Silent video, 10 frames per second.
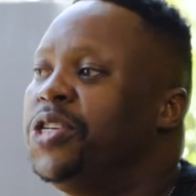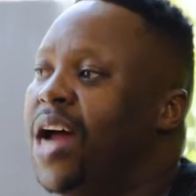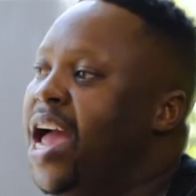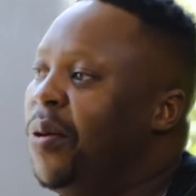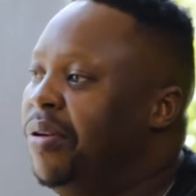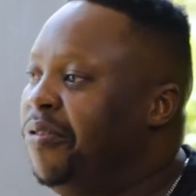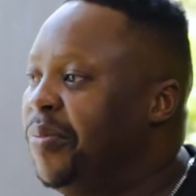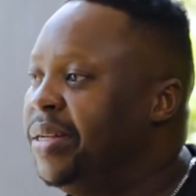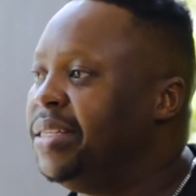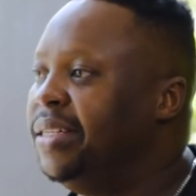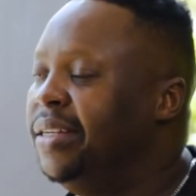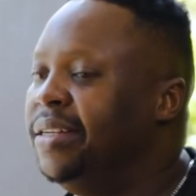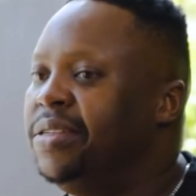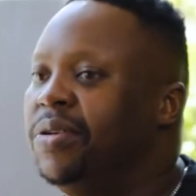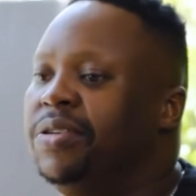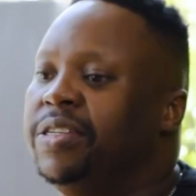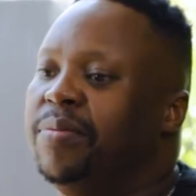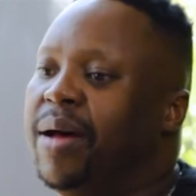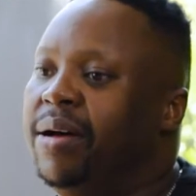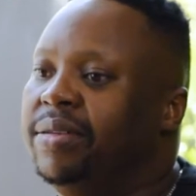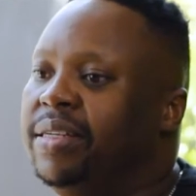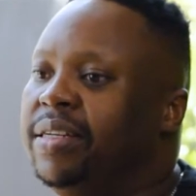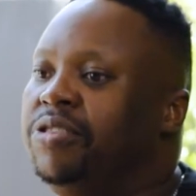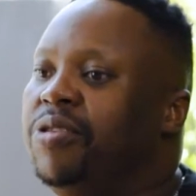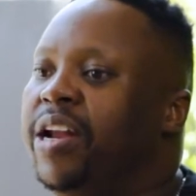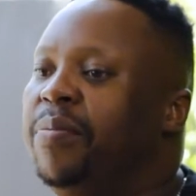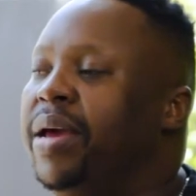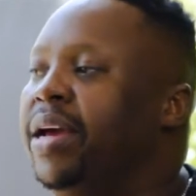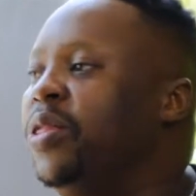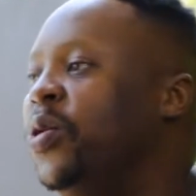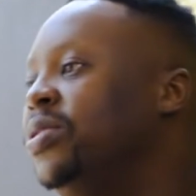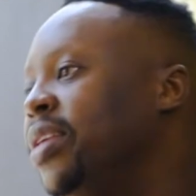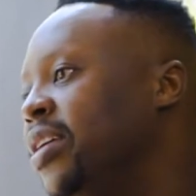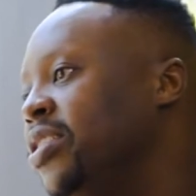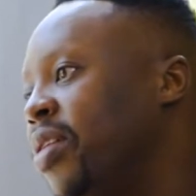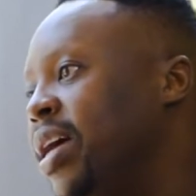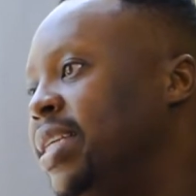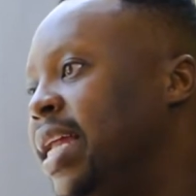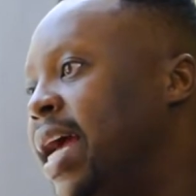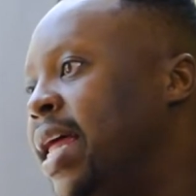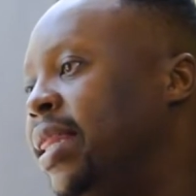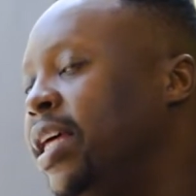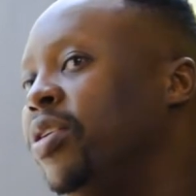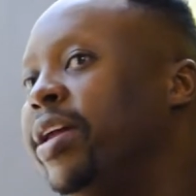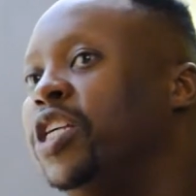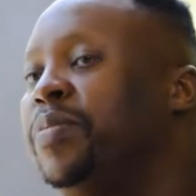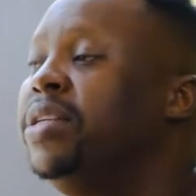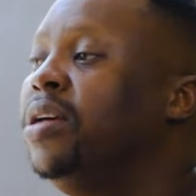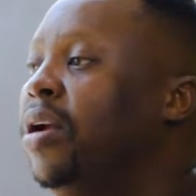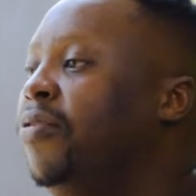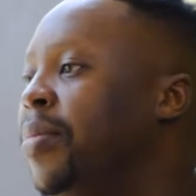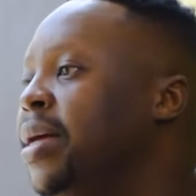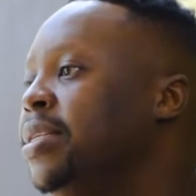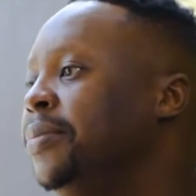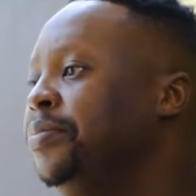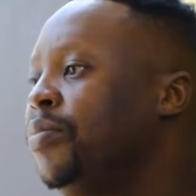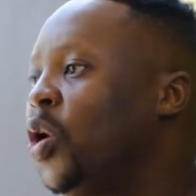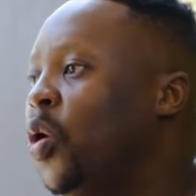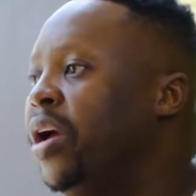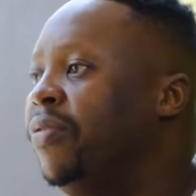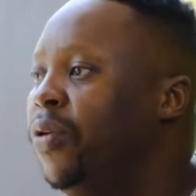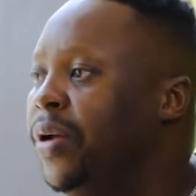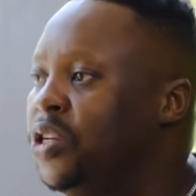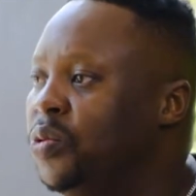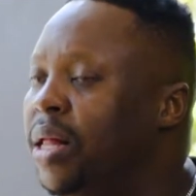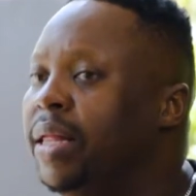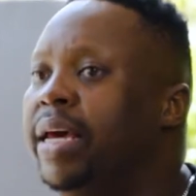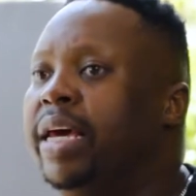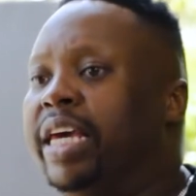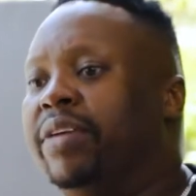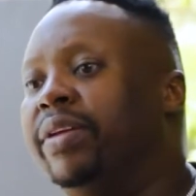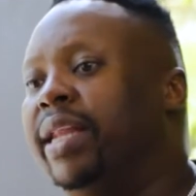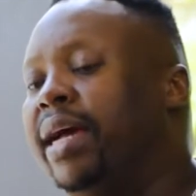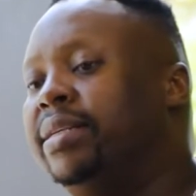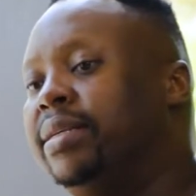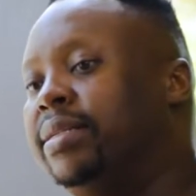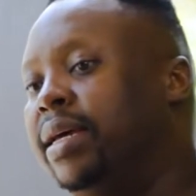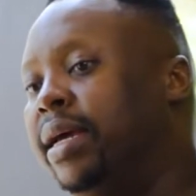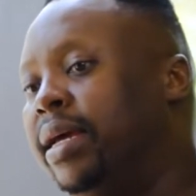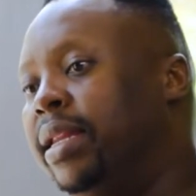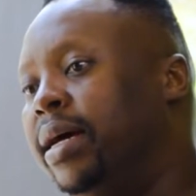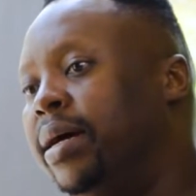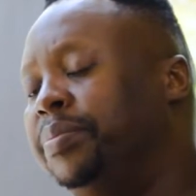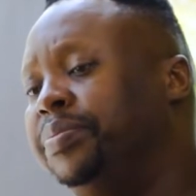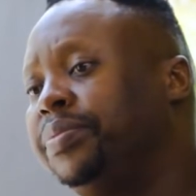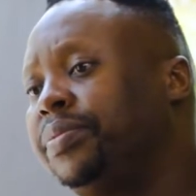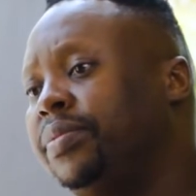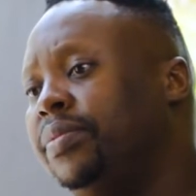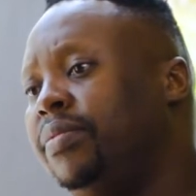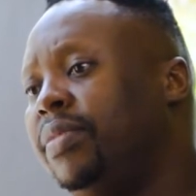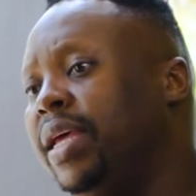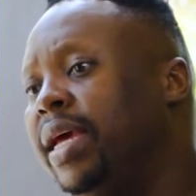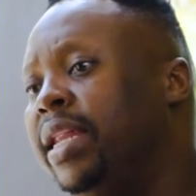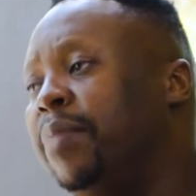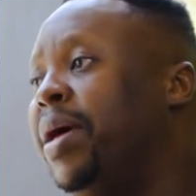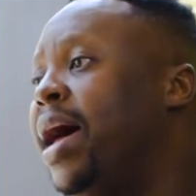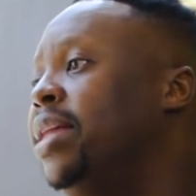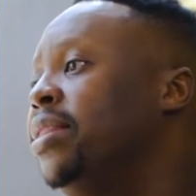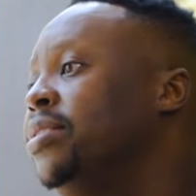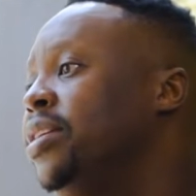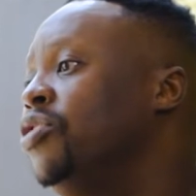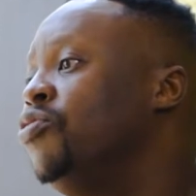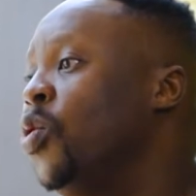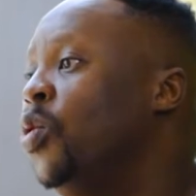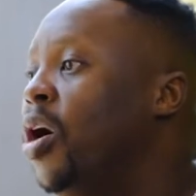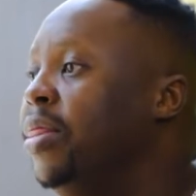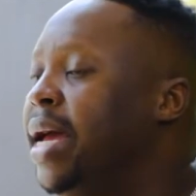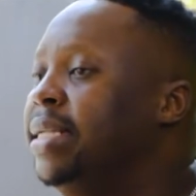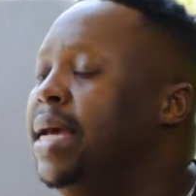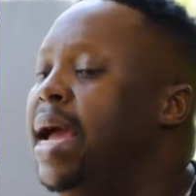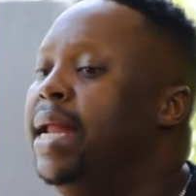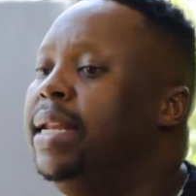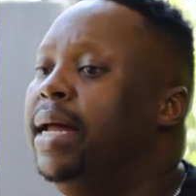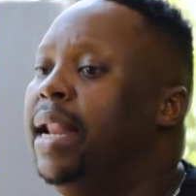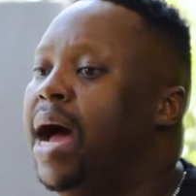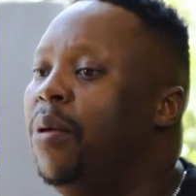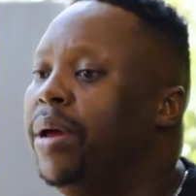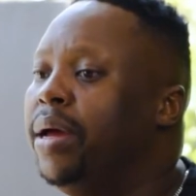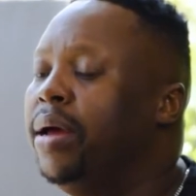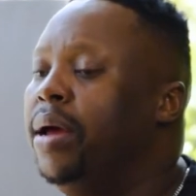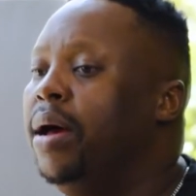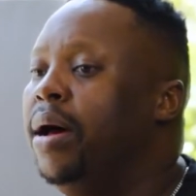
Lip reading: shy away from it. So it's just about trying to make those things great. And I think you can expect a lot from us going forward as well. Even like sitting in a behind the scenes role on that and allowing